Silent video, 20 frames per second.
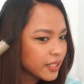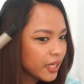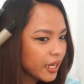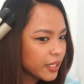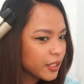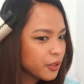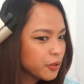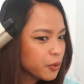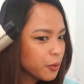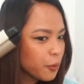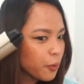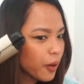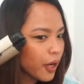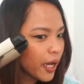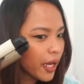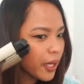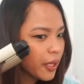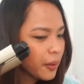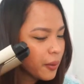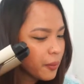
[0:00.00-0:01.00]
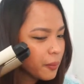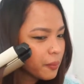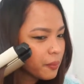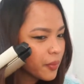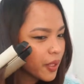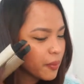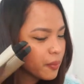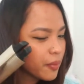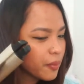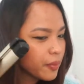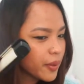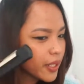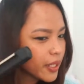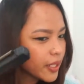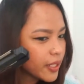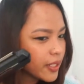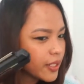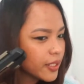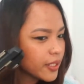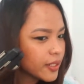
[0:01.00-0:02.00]
I don't know why. Maybe
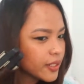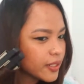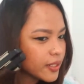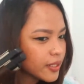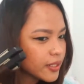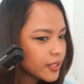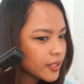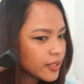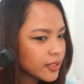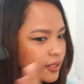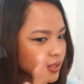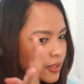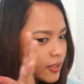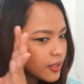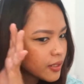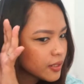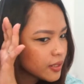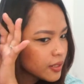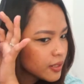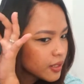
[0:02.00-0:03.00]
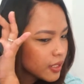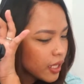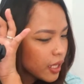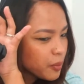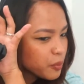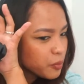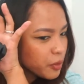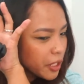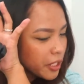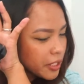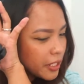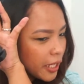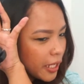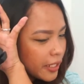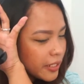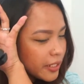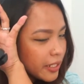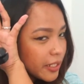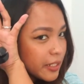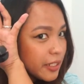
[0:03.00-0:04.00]
because I'm
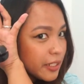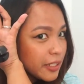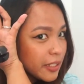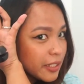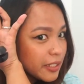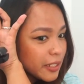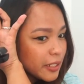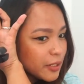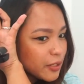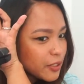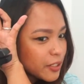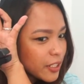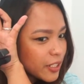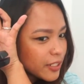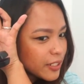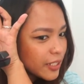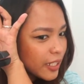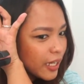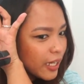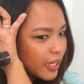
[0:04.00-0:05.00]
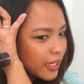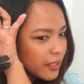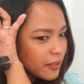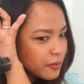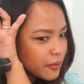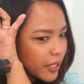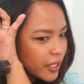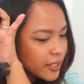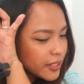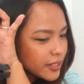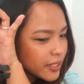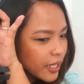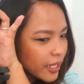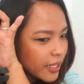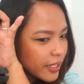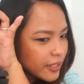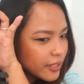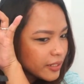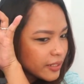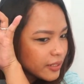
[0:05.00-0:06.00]
right-handed and nandito siya sa right
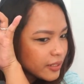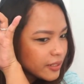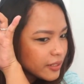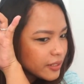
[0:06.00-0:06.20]
side.